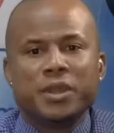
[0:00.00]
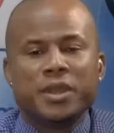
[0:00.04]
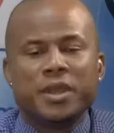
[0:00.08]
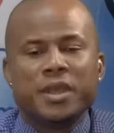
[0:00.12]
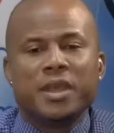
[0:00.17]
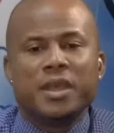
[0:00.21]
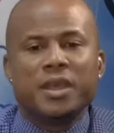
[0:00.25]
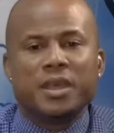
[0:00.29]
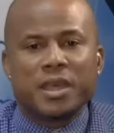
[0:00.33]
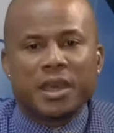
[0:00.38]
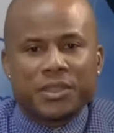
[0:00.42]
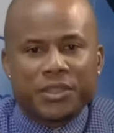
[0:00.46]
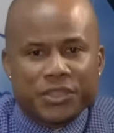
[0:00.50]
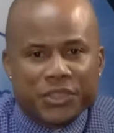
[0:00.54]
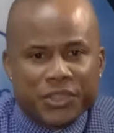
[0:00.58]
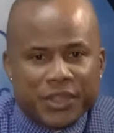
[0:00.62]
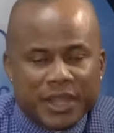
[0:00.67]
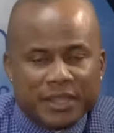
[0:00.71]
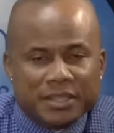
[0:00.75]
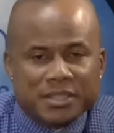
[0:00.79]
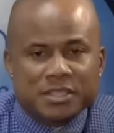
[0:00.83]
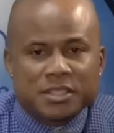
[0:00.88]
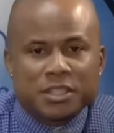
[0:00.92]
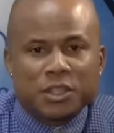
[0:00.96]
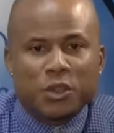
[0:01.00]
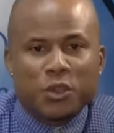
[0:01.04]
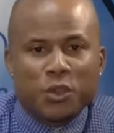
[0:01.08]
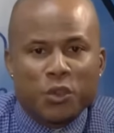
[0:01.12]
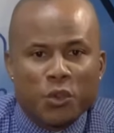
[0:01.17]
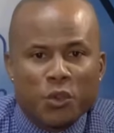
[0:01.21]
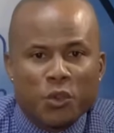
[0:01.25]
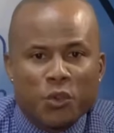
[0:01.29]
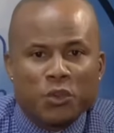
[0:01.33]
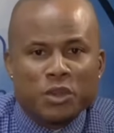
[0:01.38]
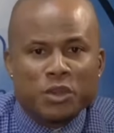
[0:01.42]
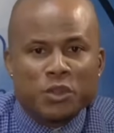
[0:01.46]
that that's the
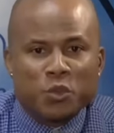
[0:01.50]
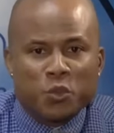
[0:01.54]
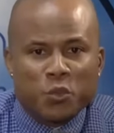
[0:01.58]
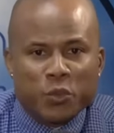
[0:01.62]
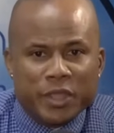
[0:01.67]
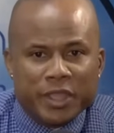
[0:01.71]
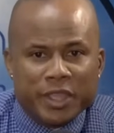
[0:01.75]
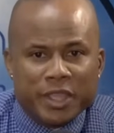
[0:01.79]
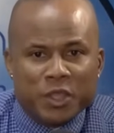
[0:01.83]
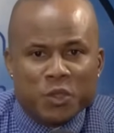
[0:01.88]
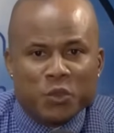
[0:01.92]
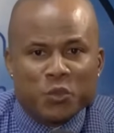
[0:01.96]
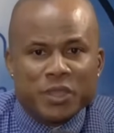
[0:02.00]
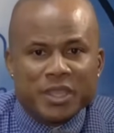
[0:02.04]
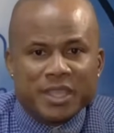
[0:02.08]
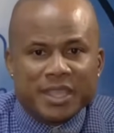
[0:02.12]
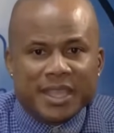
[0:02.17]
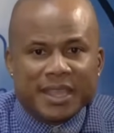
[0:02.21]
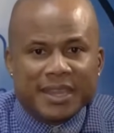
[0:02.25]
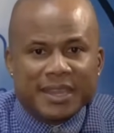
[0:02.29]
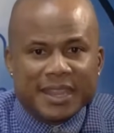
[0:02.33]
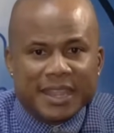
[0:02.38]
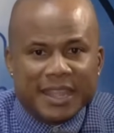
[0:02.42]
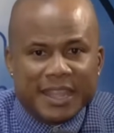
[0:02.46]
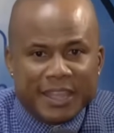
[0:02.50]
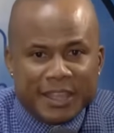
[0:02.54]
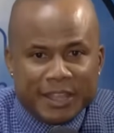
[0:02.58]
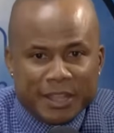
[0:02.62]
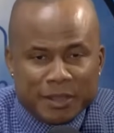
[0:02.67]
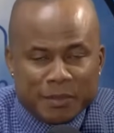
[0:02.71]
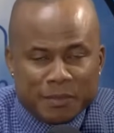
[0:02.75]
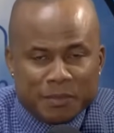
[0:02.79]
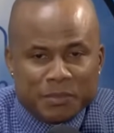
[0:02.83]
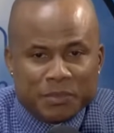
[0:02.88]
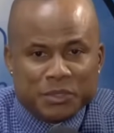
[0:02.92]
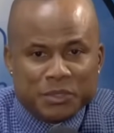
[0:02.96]
only way we can
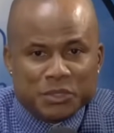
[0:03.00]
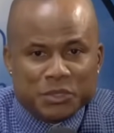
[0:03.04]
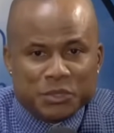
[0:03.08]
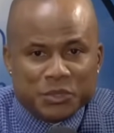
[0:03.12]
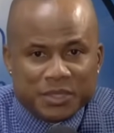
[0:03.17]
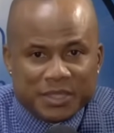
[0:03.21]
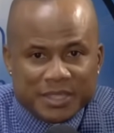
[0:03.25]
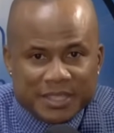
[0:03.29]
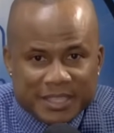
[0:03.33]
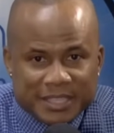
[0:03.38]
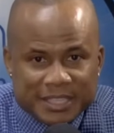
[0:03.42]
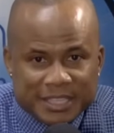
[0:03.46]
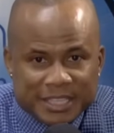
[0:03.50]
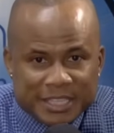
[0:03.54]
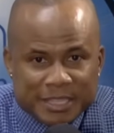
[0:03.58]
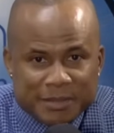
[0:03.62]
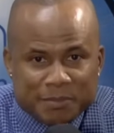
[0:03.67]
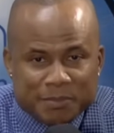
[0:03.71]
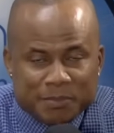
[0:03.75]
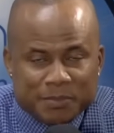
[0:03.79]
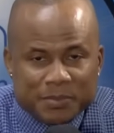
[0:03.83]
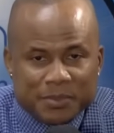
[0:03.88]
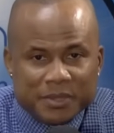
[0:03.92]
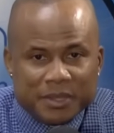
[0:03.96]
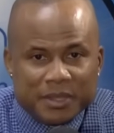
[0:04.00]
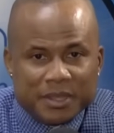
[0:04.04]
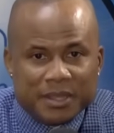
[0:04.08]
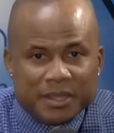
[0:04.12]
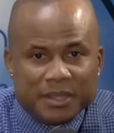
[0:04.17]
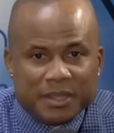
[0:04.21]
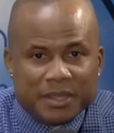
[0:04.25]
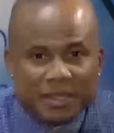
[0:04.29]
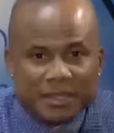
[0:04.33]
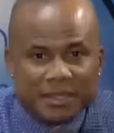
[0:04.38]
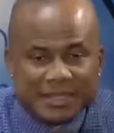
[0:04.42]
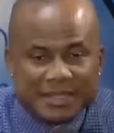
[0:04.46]
help to keep
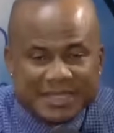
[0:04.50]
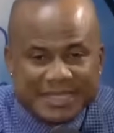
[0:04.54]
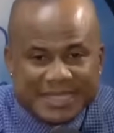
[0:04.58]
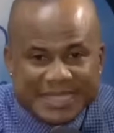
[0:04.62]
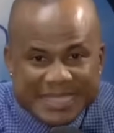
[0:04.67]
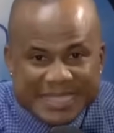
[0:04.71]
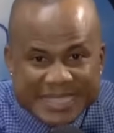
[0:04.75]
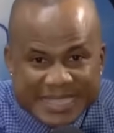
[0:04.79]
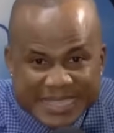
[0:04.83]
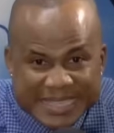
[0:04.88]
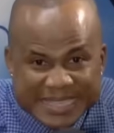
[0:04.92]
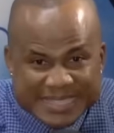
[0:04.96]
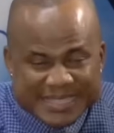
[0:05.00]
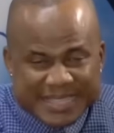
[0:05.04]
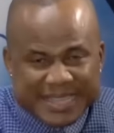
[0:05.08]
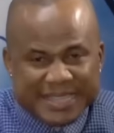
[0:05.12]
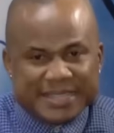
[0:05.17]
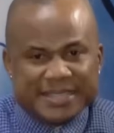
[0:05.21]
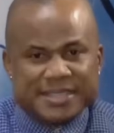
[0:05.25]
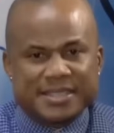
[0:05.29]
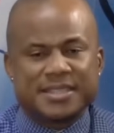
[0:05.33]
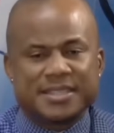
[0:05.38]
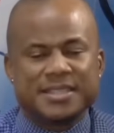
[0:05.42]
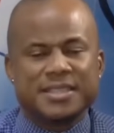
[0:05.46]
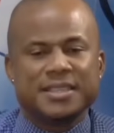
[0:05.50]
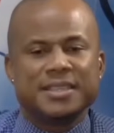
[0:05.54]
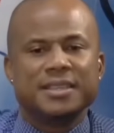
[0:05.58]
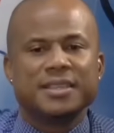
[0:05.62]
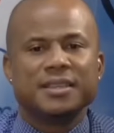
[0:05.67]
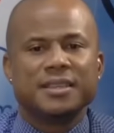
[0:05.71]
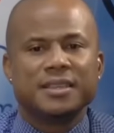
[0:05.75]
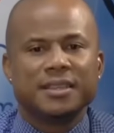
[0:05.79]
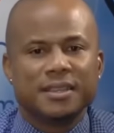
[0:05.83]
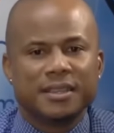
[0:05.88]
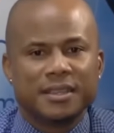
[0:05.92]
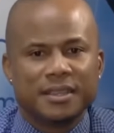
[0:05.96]
decency
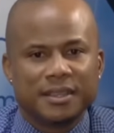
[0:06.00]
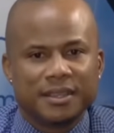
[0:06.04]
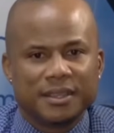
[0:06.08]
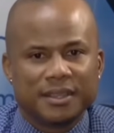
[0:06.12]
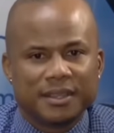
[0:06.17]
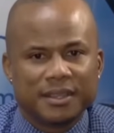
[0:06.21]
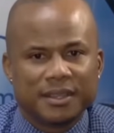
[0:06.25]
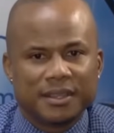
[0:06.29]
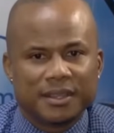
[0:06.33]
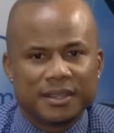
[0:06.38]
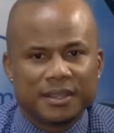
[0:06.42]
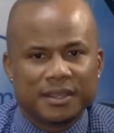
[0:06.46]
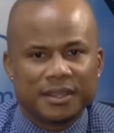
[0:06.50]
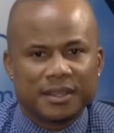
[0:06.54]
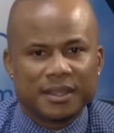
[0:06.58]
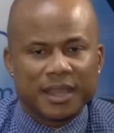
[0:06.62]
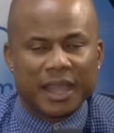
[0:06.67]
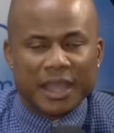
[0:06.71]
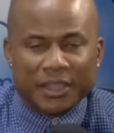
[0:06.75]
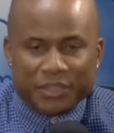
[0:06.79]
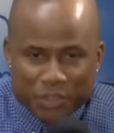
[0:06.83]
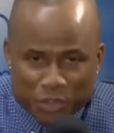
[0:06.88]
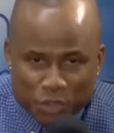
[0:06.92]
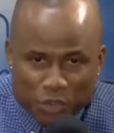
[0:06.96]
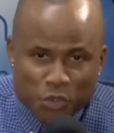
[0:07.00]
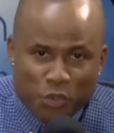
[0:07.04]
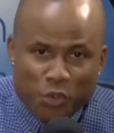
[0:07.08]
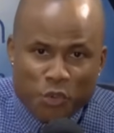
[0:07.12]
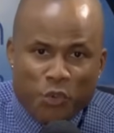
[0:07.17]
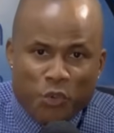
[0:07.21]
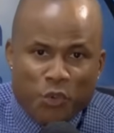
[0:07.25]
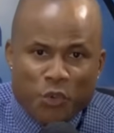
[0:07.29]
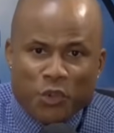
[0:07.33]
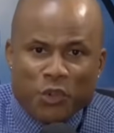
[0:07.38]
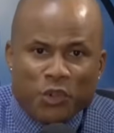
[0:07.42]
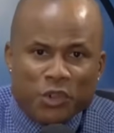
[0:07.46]
at the
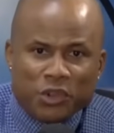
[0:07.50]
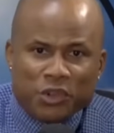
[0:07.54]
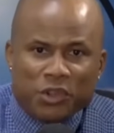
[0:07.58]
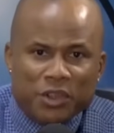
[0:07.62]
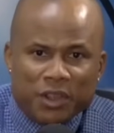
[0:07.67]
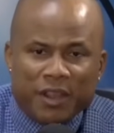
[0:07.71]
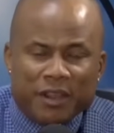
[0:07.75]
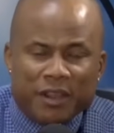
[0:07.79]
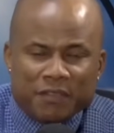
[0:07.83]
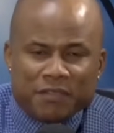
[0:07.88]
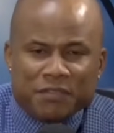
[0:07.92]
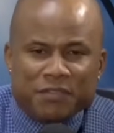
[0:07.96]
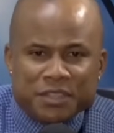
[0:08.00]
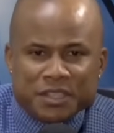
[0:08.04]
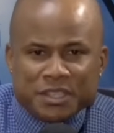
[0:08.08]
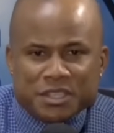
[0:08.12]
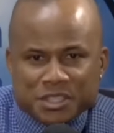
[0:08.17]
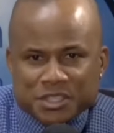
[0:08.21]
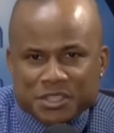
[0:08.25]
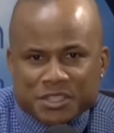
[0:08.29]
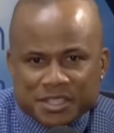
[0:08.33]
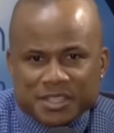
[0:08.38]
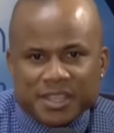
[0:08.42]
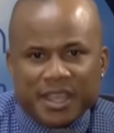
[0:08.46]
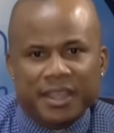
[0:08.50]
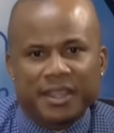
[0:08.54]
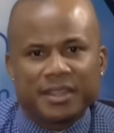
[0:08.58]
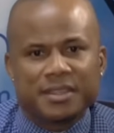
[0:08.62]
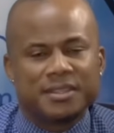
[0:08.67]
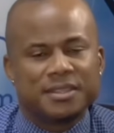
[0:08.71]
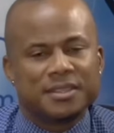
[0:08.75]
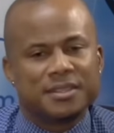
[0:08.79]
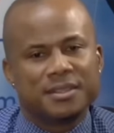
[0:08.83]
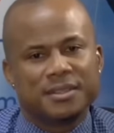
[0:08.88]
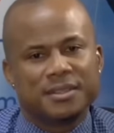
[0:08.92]
core of this society.